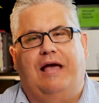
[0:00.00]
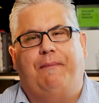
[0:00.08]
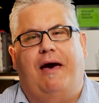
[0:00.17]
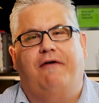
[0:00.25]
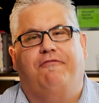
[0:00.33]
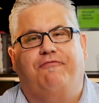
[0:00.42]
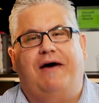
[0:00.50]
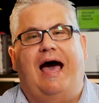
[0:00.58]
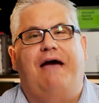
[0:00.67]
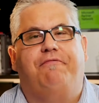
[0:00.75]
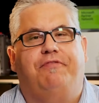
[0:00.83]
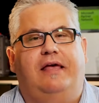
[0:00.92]
about
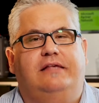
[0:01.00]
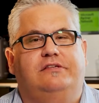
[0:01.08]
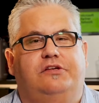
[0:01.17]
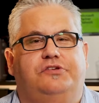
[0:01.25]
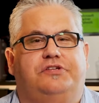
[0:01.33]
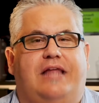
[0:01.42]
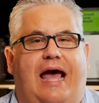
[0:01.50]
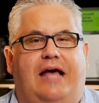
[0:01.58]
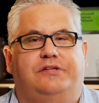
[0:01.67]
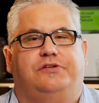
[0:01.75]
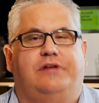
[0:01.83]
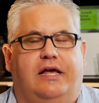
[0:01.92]
5 things that you should
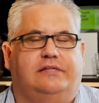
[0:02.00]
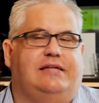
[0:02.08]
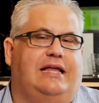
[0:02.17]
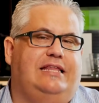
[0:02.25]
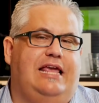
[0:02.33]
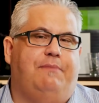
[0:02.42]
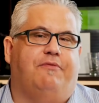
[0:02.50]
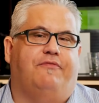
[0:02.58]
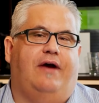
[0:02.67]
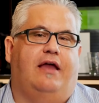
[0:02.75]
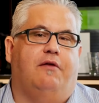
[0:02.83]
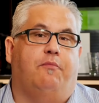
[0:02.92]
ask your next IT
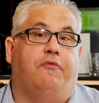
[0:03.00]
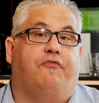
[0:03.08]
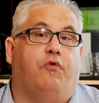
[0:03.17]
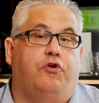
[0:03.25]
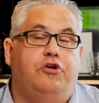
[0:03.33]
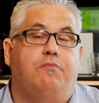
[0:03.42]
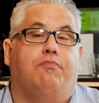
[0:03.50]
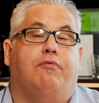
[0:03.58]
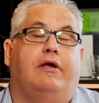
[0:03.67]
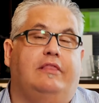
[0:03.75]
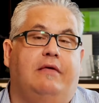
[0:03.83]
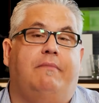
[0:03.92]
provider before you
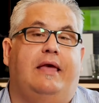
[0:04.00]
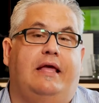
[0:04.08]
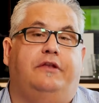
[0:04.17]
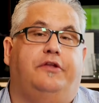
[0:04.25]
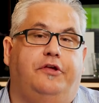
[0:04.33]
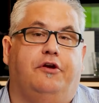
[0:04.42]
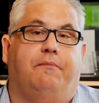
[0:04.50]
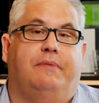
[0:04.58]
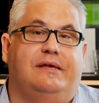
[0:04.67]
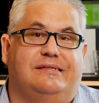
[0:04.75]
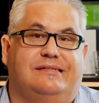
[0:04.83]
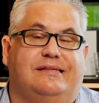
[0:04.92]
bring them into your
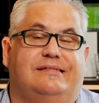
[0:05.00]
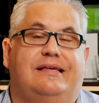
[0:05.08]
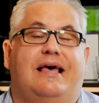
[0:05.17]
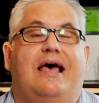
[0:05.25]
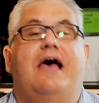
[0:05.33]
business.